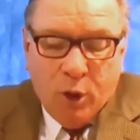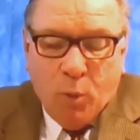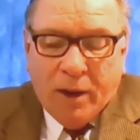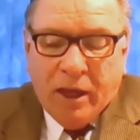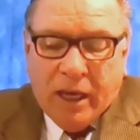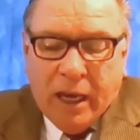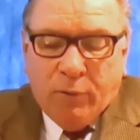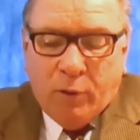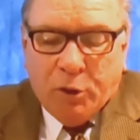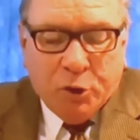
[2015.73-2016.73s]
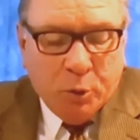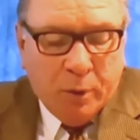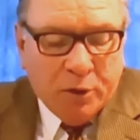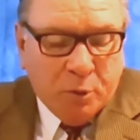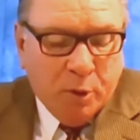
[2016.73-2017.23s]
put away the evil of your
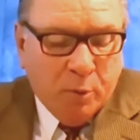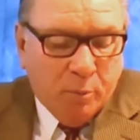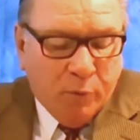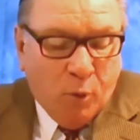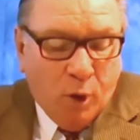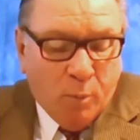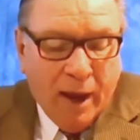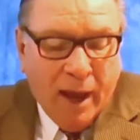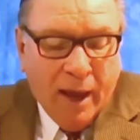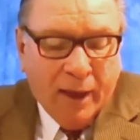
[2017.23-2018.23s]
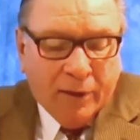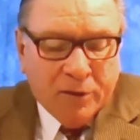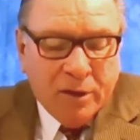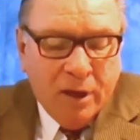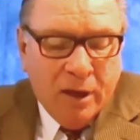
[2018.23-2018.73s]
doings from your before my
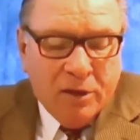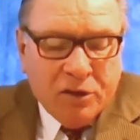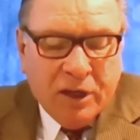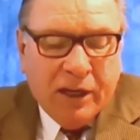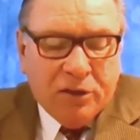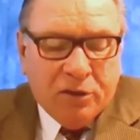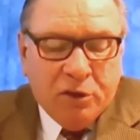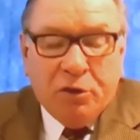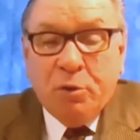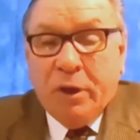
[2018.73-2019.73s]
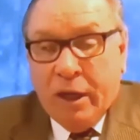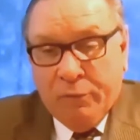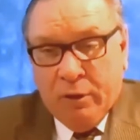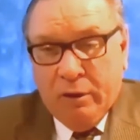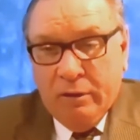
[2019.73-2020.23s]
eyes, cease to do
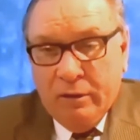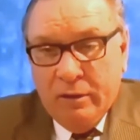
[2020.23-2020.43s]
evil.